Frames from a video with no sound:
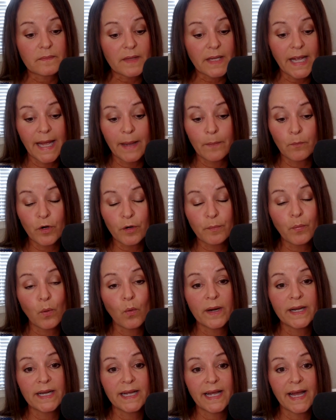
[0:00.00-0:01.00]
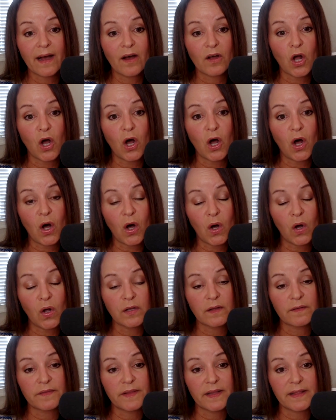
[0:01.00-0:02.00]
And we're pointing out all
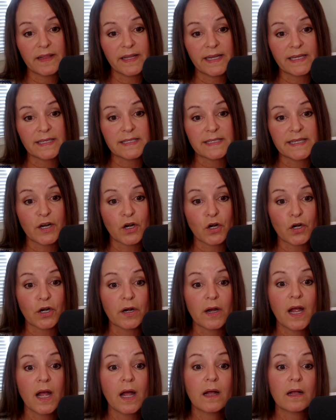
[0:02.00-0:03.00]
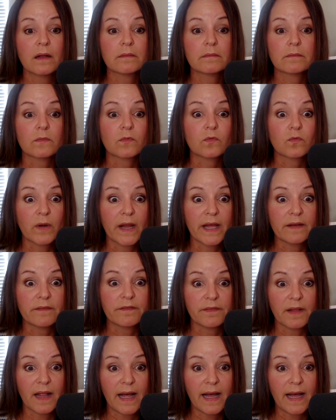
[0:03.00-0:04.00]
of the things that are red
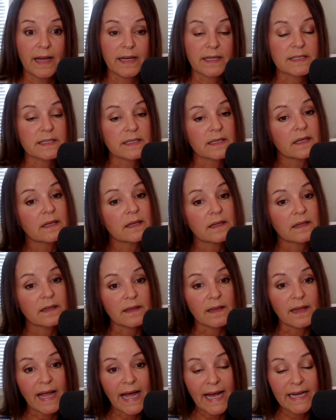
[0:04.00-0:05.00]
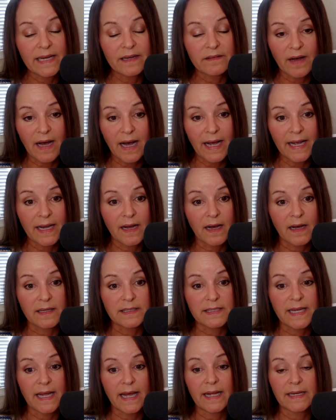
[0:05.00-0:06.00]
flags. Lack of eye
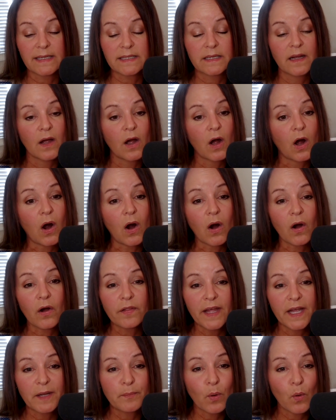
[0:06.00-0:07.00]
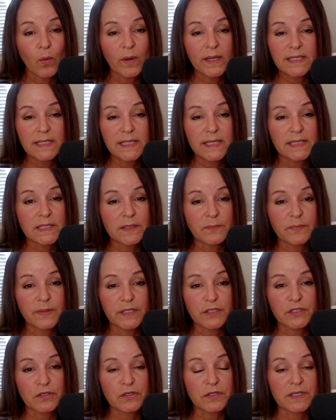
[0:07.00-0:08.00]
contact. Are they pointing to
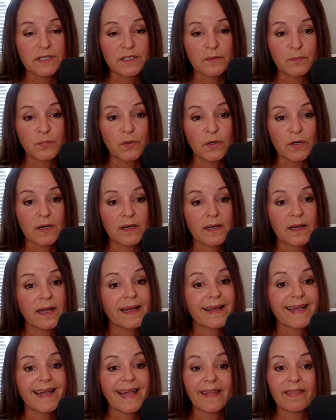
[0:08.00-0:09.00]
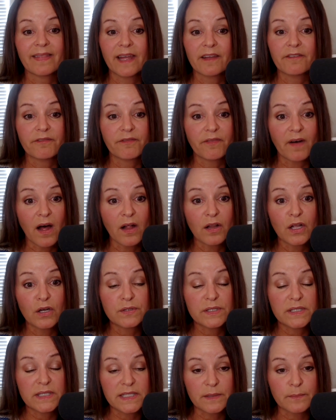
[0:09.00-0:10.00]
pictures in a book? Can they follow
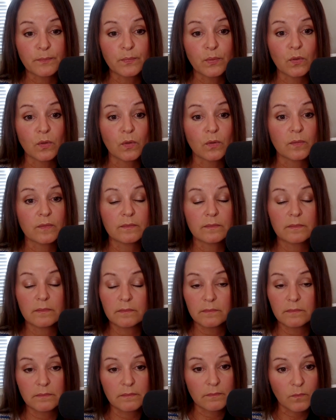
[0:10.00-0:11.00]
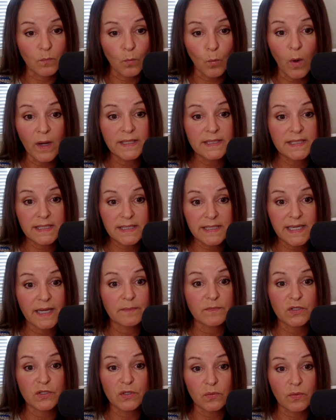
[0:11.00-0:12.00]
simple
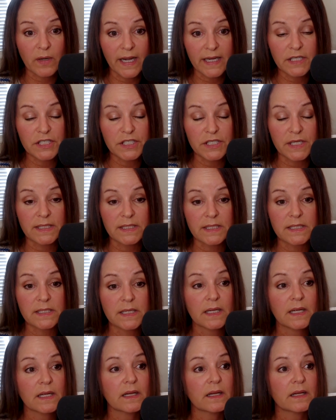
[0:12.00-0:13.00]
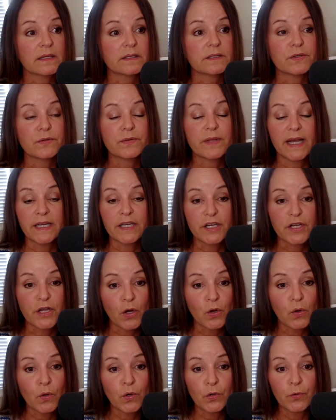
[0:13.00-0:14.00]
one-step directions? Do they
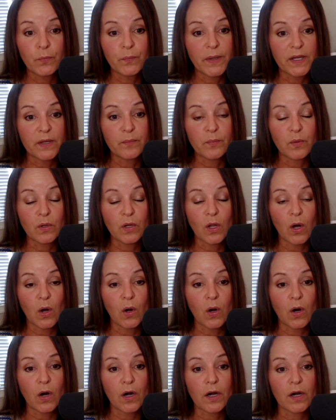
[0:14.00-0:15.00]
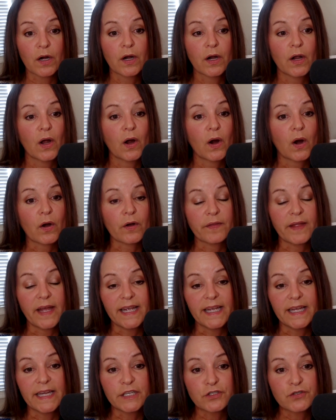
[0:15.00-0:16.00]
know who people are? Are they
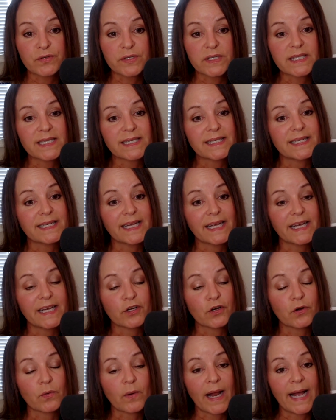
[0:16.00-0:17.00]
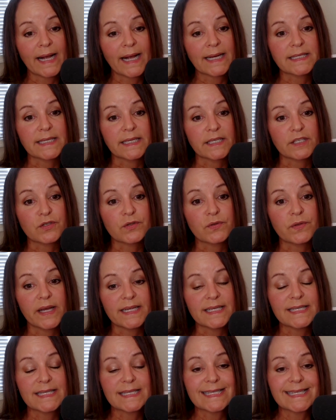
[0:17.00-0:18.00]
interested in interacting? Do they
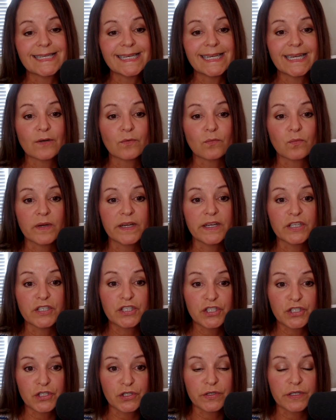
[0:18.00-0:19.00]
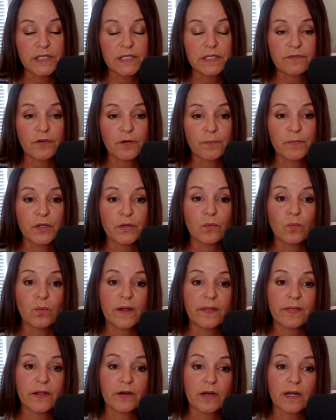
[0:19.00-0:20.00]
seek reassurance from you
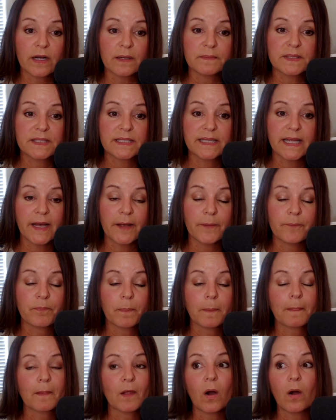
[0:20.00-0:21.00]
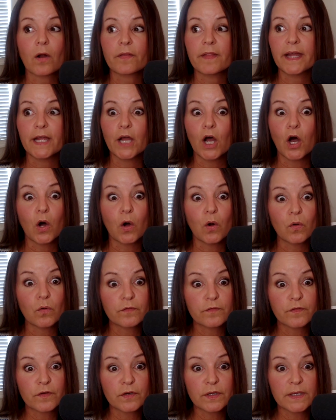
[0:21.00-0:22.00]
when they're upset? Are they
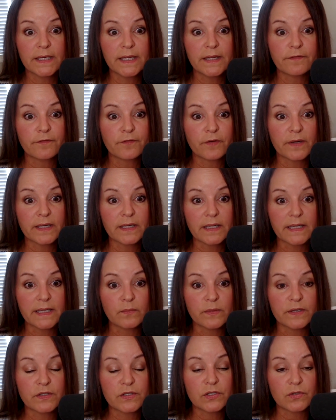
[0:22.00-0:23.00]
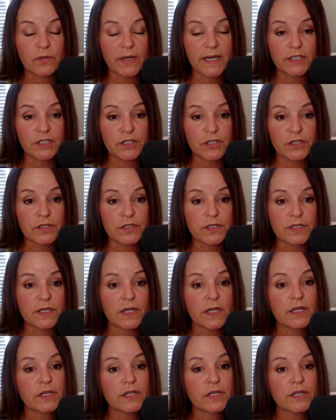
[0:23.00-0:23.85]
overly friendly with strangers?